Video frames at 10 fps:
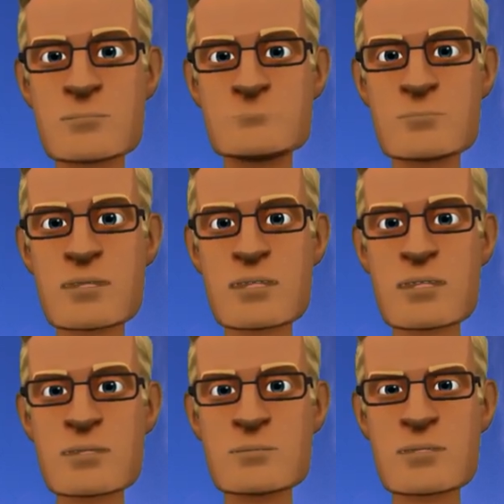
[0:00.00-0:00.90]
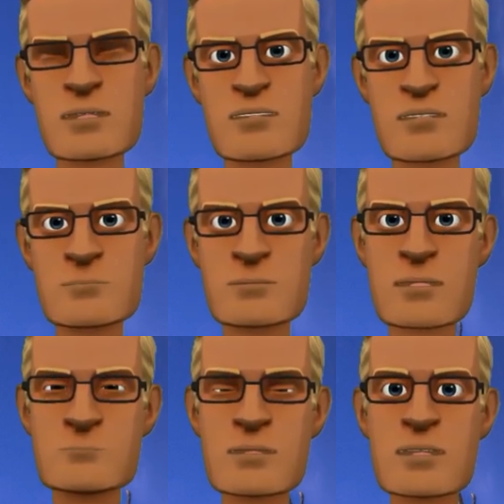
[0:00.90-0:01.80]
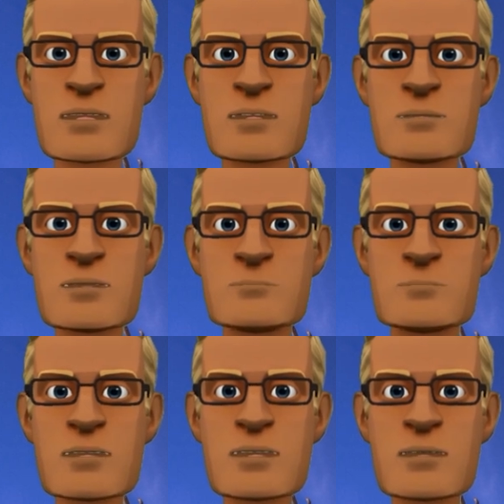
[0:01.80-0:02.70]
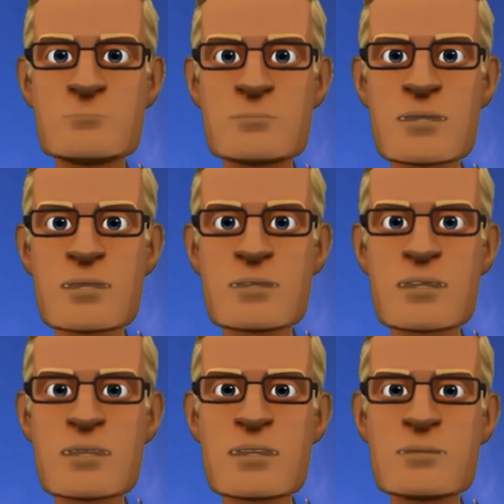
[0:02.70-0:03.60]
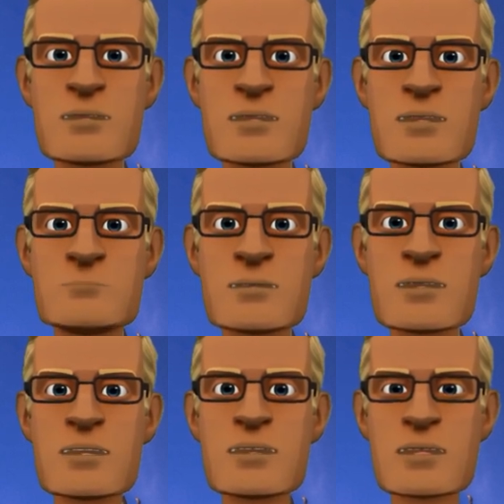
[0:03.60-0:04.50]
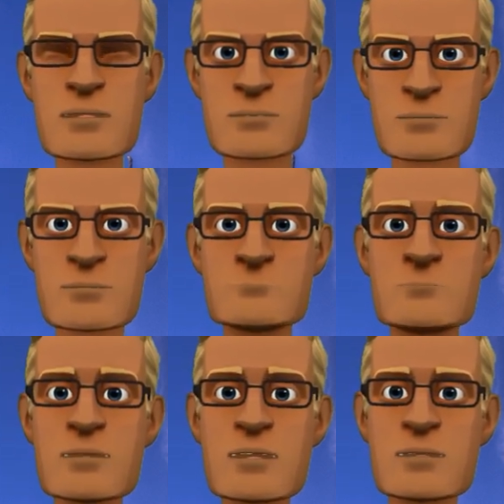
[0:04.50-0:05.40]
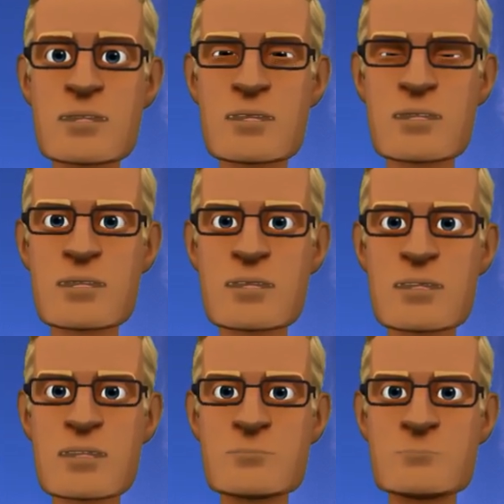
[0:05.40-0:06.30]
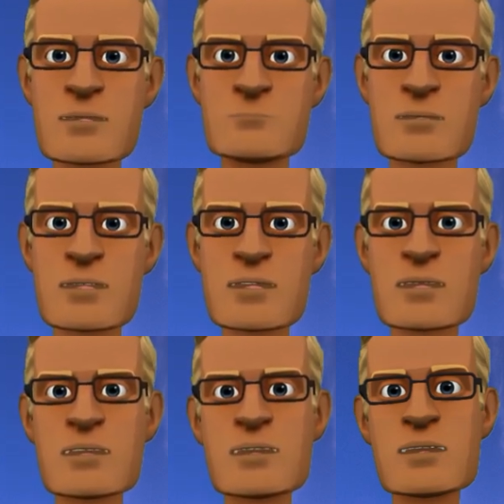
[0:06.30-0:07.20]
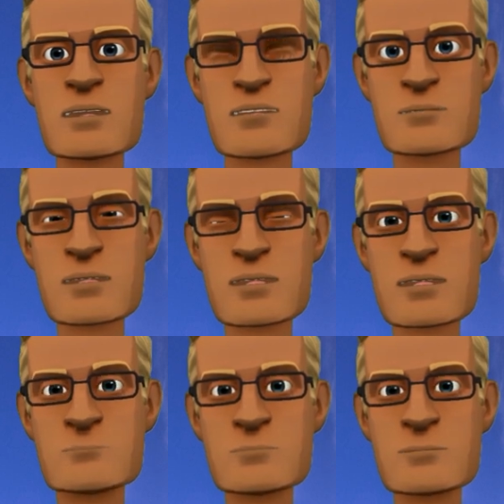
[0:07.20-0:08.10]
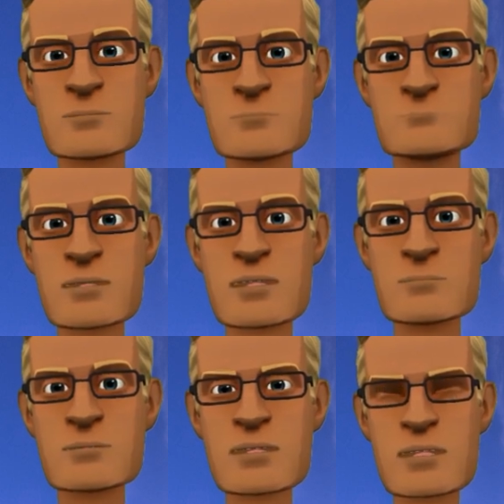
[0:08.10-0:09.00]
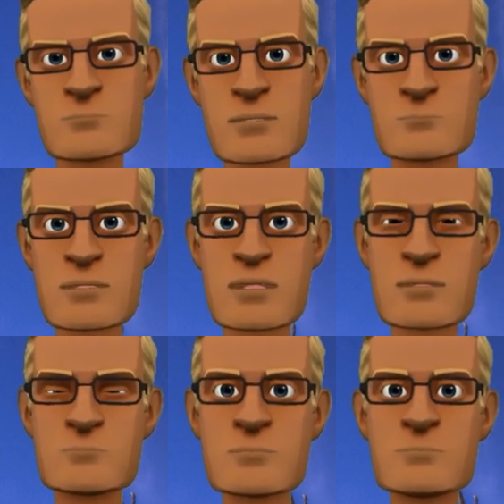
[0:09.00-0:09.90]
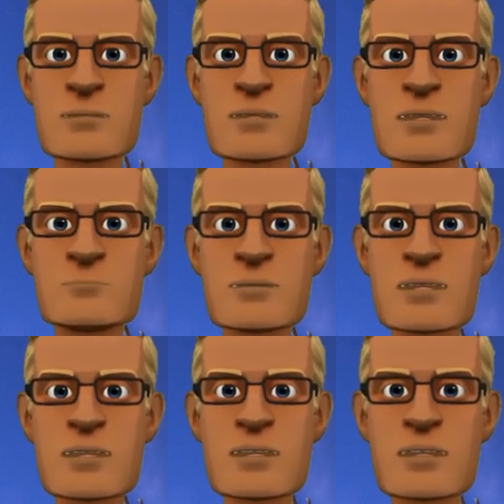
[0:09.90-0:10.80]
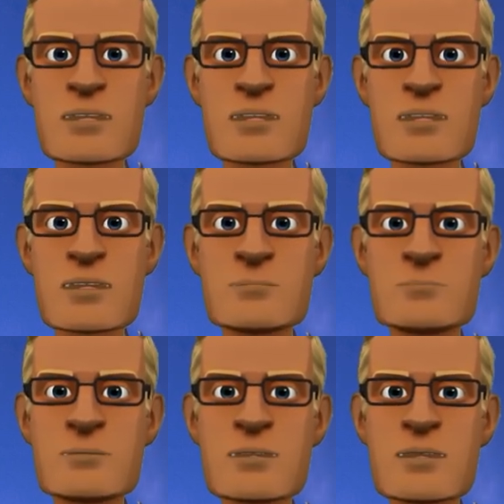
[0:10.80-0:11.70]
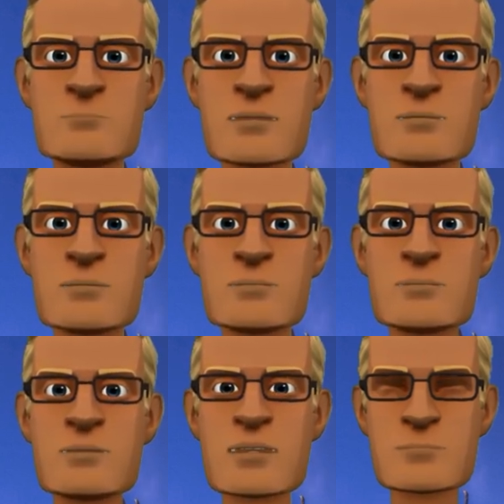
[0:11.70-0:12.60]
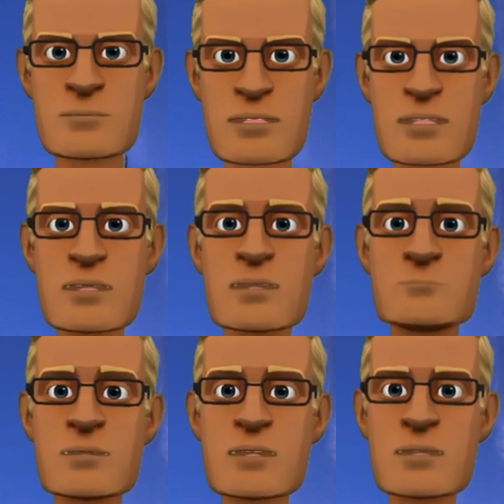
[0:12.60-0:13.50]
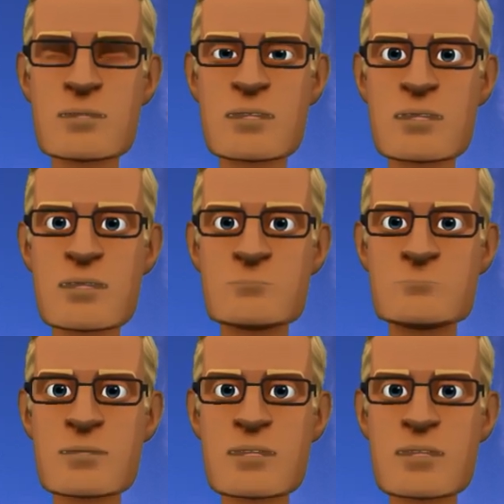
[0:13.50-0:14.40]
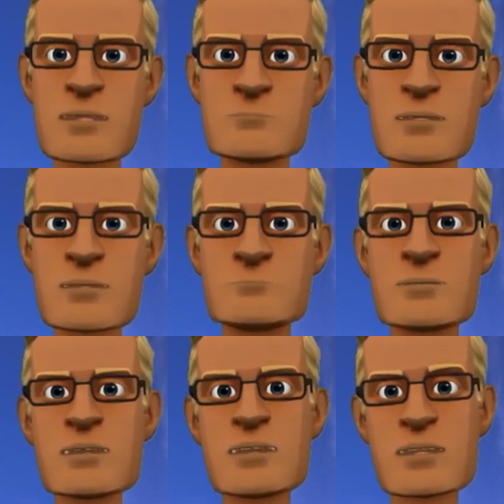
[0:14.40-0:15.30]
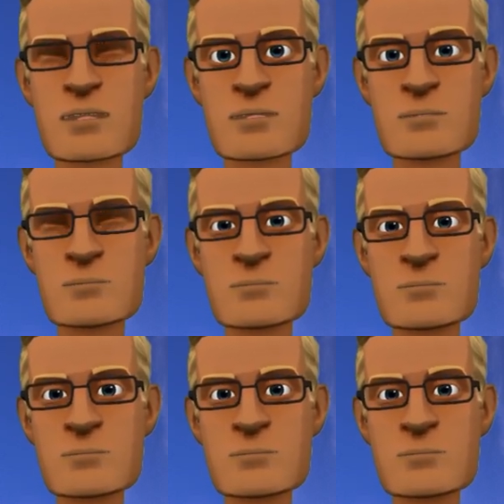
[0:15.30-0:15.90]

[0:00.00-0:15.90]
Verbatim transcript: Well, think of a sports event and a controversial play occurs. And then there's two teams. One team says, well, it happened this way. And then the players of the other team say, no, it happened this way. How do we come to the truth? How do we know what the truth is?